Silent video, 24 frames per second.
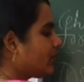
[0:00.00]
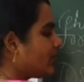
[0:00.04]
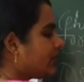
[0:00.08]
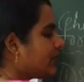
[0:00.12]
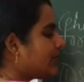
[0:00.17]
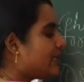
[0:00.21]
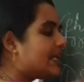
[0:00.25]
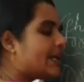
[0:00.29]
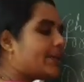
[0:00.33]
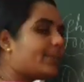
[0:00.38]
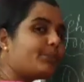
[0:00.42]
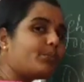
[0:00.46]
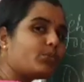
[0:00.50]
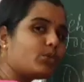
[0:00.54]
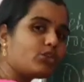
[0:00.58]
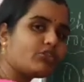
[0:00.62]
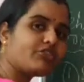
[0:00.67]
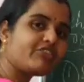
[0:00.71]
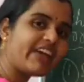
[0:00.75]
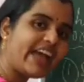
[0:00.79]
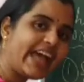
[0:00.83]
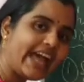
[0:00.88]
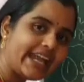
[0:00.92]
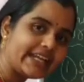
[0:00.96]
the number
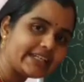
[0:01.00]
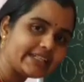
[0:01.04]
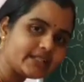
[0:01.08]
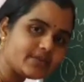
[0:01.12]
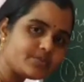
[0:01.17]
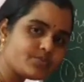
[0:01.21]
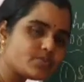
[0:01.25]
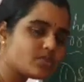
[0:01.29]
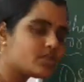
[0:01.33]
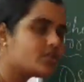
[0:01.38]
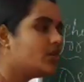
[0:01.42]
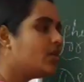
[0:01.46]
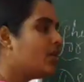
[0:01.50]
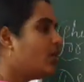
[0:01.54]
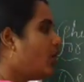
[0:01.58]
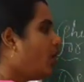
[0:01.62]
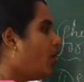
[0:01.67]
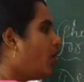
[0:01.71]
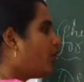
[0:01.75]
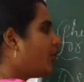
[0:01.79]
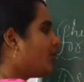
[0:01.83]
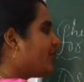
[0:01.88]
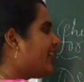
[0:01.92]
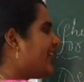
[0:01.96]
of atoms
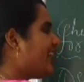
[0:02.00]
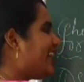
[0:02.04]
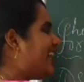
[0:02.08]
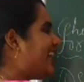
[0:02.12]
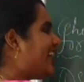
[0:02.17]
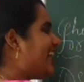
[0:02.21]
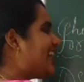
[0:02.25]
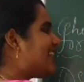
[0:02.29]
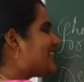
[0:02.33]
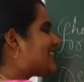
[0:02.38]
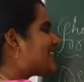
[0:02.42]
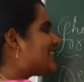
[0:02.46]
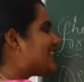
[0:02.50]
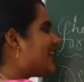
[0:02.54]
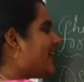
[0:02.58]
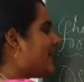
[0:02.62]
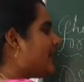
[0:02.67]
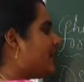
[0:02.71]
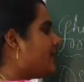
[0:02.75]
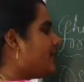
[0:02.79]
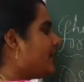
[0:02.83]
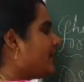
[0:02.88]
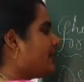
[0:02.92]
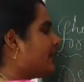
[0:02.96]
of each
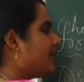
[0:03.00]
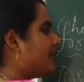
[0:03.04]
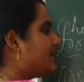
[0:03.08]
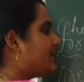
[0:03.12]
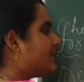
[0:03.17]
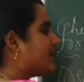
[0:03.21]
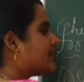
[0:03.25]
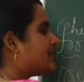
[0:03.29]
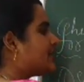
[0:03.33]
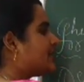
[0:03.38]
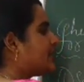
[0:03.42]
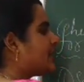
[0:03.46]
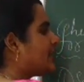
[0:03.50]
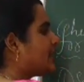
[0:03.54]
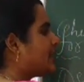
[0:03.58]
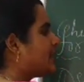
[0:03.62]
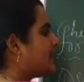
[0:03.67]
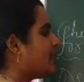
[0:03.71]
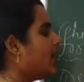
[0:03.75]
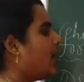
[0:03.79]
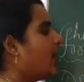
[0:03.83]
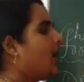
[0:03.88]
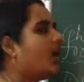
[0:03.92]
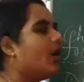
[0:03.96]
element present in
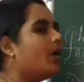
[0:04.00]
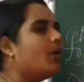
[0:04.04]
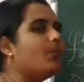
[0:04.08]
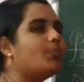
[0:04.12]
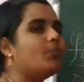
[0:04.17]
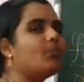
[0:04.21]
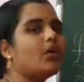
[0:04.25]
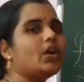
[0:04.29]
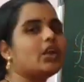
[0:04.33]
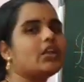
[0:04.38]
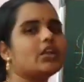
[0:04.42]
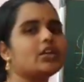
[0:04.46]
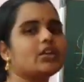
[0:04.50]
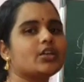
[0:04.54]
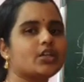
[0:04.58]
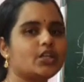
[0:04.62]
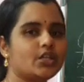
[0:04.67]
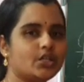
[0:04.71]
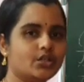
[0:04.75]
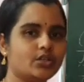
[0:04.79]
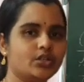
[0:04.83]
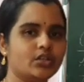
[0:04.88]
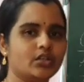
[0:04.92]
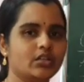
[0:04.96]
the
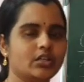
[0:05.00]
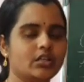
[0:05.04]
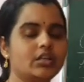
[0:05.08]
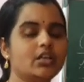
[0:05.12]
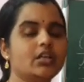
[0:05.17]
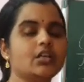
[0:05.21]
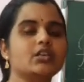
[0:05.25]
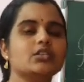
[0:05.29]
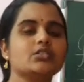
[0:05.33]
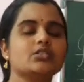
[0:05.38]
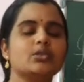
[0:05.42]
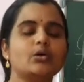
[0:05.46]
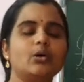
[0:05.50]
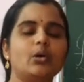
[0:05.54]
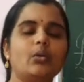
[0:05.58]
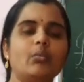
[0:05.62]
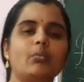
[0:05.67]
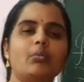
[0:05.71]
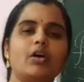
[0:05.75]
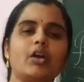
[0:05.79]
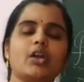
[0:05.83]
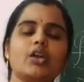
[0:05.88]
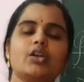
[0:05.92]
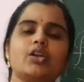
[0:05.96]
molecule.
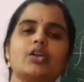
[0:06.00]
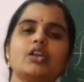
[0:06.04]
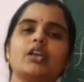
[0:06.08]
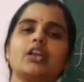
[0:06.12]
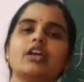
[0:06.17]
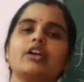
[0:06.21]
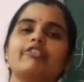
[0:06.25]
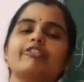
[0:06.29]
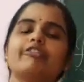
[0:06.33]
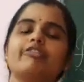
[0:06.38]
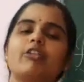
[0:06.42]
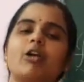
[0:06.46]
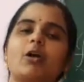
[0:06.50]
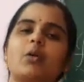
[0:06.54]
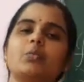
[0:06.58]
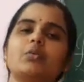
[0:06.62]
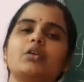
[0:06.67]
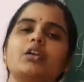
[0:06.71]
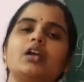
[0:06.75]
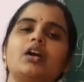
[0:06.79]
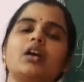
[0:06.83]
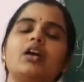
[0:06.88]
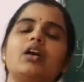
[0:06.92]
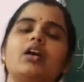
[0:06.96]
So molecular
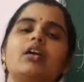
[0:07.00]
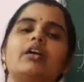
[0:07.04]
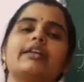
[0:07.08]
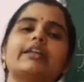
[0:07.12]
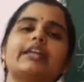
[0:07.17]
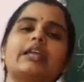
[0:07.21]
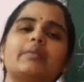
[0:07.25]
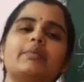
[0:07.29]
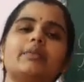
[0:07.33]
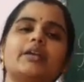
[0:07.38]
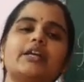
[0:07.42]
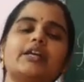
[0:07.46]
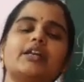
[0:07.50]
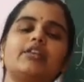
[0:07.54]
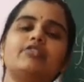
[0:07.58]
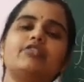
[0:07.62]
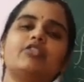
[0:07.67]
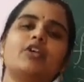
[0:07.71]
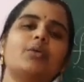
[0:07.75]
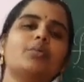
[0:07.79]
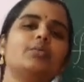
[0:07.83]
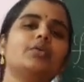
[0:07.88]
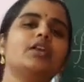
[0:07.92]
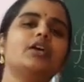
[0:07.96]
formula or chemical
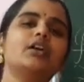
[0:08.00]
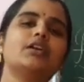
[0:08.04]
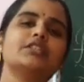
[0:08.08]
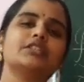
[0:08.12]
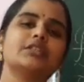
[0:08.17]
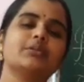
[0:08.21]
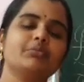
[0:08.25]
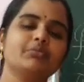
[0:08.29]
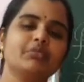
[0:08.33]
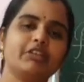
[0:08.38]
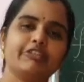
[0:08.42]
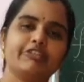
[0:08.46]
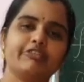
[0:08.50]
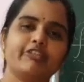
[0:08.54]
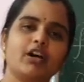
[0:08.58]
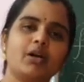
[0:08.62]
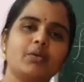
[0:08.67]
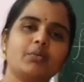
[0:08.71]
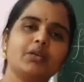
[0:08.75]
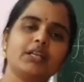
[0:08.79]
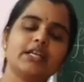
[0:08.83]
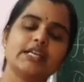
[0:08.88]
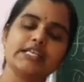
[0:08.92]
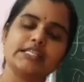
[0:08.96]
formula or simply
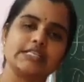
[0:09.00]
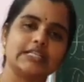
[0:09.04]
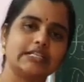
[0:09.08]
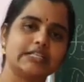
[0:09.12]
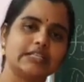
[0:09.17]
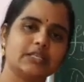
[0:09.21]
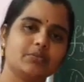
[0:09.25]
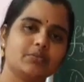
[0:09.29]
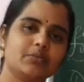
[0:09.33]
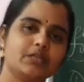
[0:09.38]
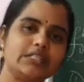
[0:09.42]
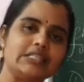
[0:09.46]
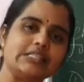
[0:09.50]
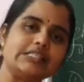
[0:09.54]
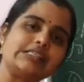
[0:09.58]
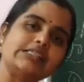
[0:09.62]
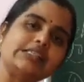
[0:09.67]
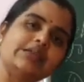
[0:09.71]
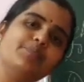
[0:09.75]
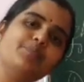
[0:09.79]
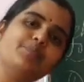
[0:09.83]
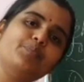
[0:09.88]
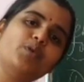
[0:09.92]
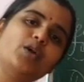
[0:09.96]
formula is nothing but the
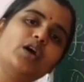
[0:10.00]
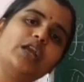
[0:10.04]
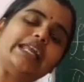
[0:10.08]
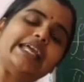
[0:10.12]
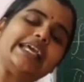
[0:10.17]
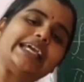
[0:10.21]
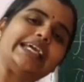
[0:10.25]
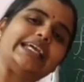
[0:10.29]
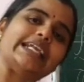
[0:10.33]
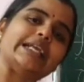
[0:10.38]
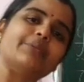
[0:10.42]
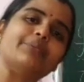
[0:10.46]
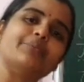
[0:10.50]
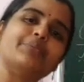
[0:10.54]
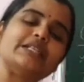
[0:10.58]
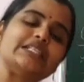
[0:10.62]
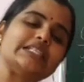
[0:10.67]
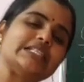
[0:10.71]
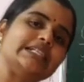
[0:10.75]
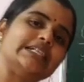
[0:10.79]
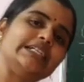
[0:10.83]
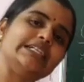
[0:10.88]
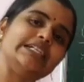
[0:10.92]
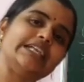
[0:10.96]
symbolic
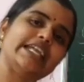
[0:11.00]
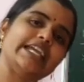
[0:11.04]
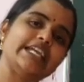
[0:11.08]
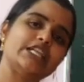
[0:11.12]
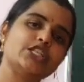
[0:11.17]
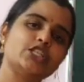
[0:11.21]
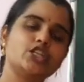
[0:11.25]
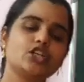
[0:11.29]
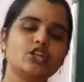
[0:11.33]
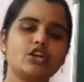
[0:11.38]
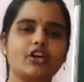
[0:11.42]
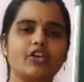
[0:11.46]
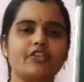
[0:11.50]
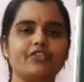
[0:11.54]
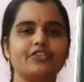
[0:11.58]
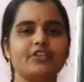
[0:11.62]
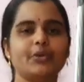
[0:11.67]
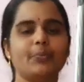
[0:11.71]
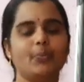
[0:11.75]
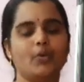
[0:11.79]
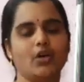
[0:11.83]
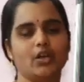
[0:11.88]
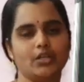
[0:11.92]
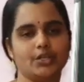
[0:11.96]
representation of
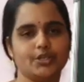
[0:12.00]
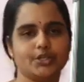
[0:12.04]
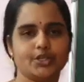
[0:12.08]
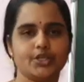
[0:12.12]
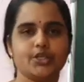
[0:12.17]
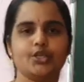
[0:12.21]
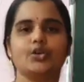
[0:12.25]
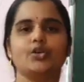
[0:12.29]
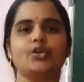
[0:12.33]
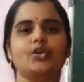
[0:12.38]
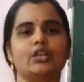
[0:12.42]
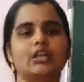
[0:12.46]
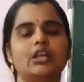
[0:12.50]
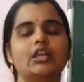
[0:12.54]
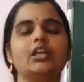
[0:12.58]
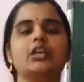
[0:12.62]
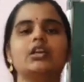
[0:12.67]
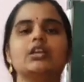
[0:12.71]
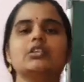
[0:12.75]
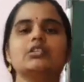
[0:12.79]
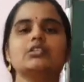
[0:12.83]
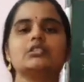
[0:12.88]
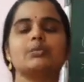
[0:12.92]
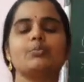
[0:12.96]
the molecule.
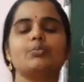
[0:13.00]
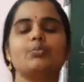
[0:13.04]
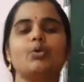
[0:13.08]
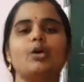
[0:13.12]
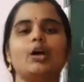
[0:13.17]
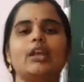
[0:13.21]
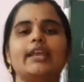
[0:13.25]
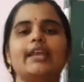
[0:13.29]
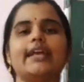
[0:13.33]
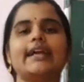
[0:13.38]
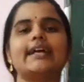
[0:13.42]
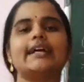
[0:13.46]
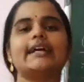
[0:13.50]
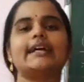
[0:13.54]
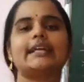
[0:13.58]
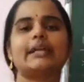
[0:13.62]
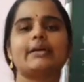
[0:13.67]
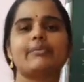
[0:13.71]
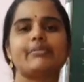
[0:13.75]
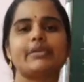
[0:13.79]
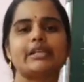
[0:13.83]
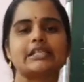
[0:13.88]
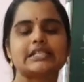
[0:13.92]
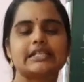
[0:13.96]
Symbolic
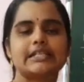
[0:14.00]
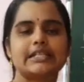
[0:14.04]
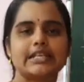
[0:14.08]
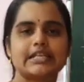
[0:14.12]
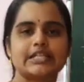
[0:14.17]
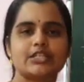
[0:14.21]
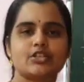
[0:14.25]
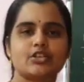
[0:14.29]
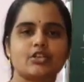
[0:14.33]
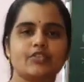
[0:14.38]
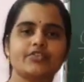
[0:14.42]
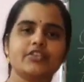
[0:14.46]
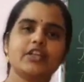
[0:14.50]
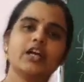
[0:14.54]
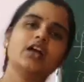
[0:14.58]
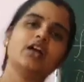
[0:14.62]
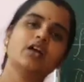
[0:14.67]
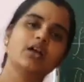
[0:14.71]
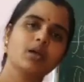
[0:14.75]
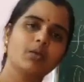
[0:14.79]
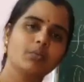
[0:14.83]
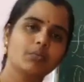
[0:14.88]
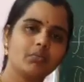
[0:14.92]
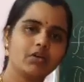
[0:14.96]
representation of the
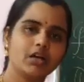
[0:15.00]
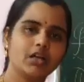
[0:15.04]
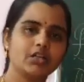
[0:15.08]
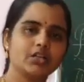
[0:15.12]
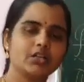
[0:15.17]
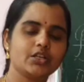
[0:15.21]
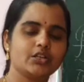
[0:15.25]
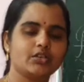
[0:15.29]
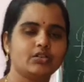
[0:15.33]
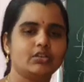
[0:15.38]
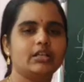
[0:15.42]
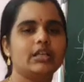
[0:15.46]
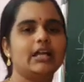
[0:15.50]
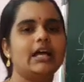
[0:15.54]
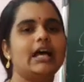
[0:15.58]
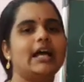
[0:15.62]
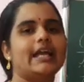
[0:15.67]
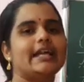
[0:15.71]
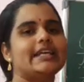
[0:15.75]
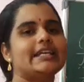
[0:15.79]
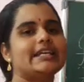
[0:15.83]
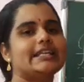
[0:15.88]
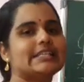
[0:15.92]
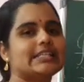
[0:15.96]
molecule,
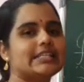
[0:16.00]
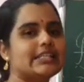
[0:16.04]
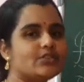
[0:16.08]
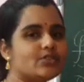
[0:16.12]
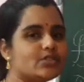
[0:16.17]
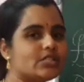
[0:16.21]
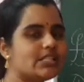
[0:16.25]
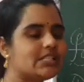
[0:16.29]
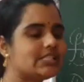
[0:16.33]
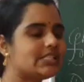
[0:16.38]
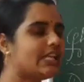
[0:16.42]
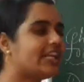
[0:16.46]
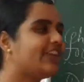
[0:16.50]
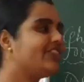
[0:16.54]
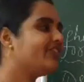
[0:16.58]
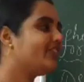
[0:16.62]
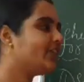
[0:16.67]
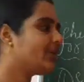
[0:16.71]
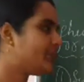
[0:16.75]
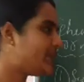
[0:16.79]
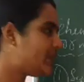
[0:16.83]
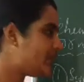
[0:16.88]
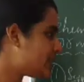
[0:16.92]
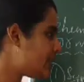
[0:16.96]
and it gives us the
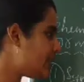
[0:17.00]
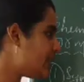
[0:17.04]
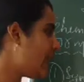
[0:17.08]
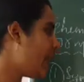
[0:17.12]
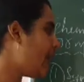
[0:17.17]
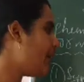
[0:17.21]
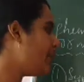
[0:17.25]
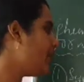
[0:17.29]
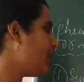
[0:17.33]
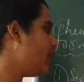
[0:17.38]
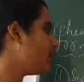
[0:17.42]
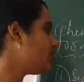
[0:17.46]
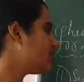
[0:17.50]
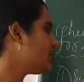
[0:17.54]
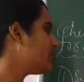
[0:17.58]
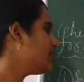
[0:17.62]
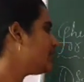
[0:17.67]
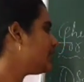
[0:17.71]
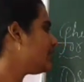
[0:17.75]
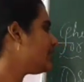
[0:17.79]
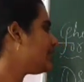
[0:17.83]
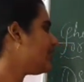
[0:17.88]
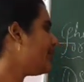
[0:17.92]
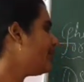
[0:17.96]
information
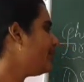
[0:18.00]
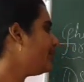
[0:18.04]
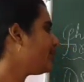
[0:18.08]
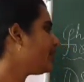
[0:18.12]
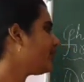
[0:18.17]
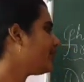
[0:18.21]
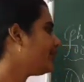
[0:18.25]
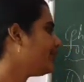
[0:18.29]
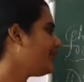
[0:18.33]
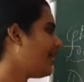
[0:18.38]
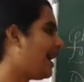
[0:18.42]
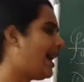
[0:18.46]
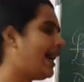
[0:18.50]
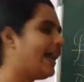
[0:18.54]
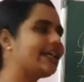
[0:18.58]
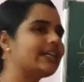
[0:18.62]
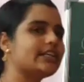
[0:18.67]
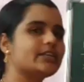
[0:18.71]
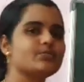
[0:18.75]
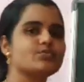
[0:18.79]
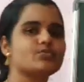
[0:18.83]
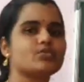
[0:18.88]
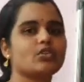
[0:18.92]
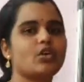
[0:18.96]
about number of
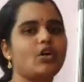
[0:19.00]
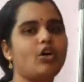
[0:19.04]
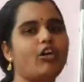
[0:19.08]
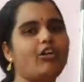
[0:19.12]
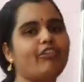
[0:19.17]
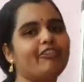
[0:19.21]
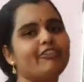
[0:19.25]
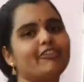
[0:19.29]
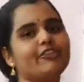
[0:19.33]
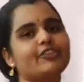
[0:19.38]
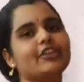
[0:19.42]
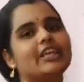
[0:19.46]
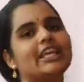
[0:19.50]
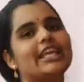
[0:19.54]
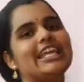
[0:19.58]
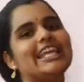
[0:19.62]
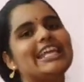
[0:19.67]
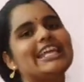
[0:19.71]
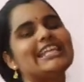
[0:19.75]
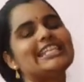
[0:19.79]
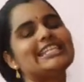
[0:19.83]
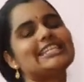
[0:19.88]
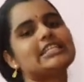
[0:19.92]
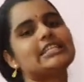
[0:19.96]
atoms of
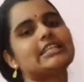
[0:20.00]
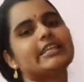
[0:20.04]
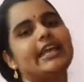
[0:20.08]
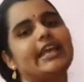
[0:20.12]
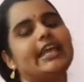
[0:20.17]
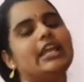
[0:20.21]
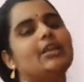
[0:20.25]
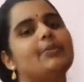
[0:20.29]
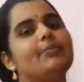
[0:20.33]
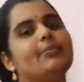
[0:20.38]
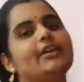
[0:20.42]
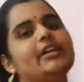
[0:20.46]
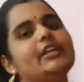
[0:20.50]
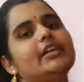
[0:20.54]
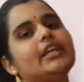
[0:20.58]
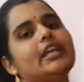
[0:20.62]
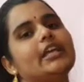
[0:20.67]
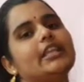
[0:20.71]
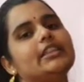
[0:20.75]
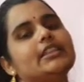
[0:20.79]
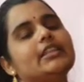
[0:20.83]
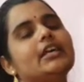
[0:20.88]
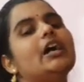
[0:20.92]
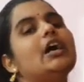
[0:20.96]
each element
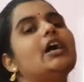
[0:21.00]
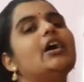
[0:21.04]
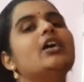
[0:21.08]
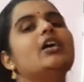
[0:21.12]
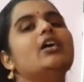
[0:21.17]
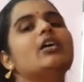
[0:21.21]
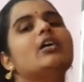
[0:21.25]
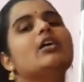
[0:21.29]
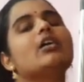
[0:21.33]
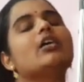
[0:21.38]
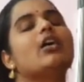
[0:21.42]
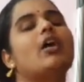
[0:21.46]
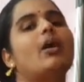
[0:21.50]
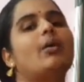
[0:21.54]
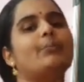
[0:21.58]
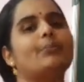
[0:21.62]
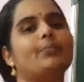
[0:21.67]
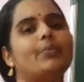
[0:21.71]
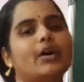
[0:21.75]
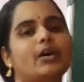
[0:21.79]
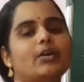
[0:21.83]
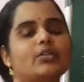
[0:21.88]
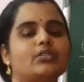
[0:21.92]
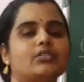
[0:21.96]
in the
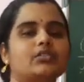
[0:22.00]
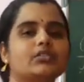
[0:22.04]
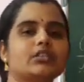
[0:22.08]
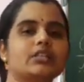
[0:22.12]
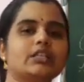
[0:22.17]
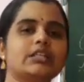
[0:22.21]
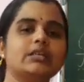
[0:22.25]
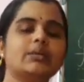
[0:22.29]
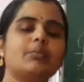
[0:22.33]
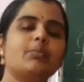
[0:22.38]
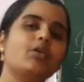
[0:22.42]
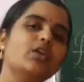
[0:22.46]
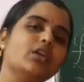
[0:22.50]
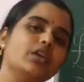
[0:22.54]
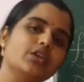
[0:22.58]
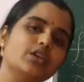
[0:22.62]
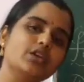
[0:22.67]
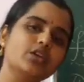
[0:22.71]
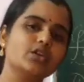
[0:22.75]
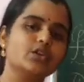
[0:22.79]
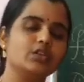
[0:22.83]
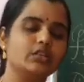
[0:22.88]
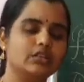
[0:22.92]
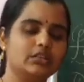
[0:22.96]
compound, in the
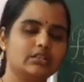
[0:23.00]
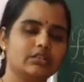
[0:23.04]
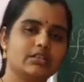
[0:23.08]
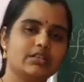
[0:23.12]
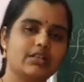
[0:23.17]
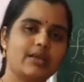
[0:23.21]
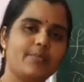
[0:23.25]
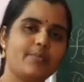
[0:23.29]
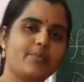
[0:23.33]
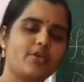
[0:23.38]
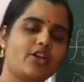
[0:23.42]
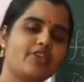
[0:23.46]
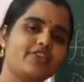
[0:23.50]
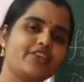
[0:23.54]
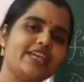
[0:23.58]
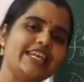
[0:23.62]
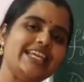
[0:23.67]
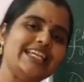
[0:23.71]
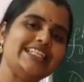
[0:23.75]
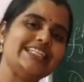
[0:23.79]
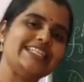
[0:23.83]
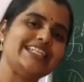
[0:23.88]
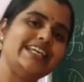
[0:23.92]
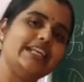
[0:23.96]
molecule.
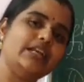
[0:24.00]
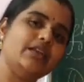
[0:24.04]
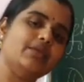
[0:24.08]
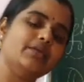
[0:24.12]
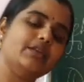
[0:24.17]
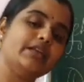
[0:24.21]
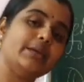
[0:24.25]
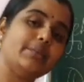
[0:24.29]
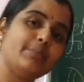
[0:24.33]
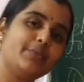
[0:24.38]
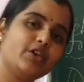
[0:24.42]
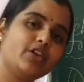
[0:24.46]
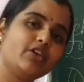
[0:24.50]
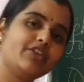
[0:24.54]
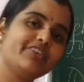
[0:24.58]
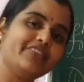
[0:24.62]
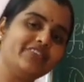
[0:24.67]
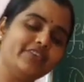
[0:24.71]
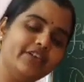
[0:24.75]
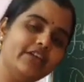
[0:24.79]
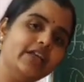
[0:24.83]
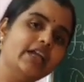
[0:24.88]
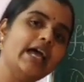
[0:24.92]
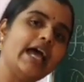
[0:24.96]
Number of
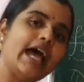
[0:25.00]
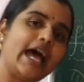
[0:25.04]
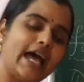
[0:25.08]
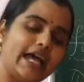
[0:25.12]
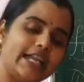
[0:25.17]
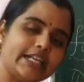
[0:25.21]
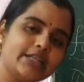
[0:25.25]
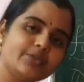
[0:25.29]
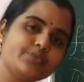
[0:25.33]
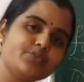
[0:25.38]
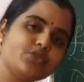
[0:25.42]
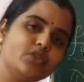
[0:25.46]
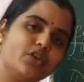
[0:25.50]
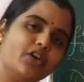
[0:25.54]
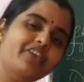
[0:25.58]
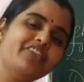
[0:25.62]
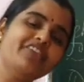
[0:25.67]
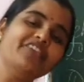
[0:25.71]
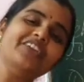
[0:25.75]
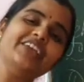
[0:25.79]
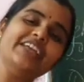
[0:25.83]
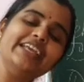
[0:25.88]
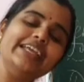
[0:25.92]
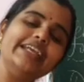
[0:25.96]
atoms
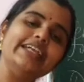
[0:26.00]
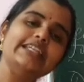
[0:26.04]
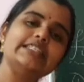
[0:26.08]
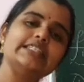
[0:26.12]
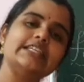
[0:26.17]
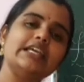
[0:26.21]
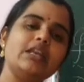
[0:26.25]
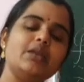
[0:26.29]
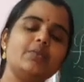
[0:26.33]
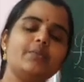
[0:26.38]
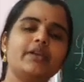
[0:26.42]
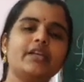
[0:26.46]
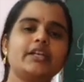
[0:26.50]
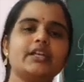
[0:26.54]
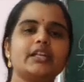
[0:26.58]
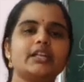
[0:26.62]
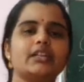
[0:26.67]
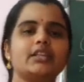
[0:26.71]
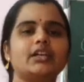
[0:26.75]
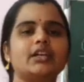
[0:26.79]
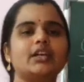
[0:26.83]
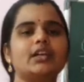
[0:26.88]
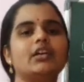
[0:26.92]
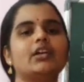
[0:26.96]
of each element
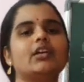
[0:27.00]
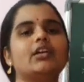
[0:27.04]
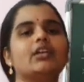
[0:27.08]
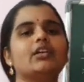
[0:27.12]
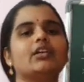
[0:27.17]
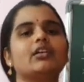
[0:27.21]
in the